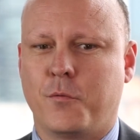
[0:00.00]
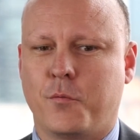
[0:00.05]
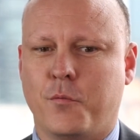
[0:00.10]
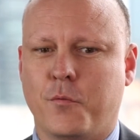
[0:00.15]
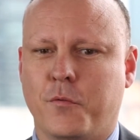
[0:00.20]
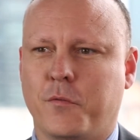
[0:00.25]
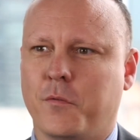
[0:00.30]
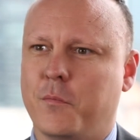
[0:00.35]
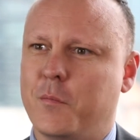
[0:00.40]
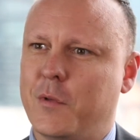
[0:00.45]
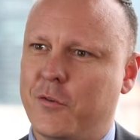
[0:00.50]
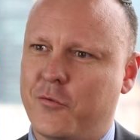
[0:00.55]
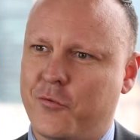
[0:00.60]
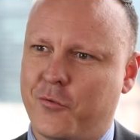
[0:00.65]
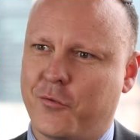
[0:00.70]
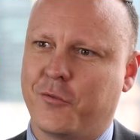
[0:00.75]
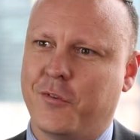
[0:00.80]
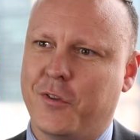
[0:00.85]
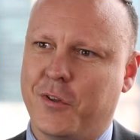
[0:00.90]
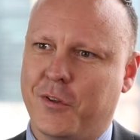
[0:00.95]
through some
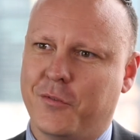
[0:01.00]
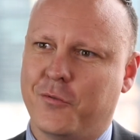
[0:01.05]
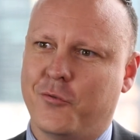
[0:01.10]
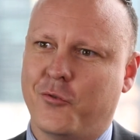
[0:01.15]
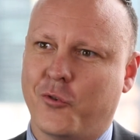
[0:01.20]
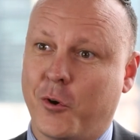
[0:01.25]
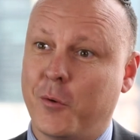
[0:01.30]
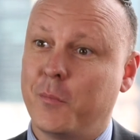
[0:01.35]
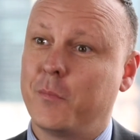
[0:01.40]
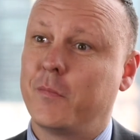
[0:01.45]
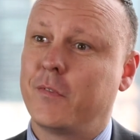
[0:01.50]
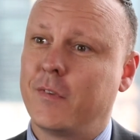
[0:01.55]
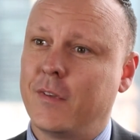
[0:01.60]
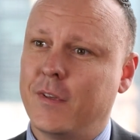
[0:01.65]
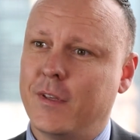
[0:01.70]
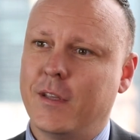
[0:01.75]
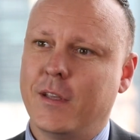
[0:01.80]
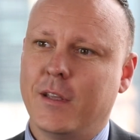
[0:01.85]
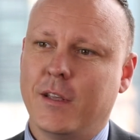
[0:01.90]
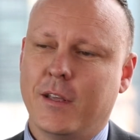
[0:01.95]
interesting jobs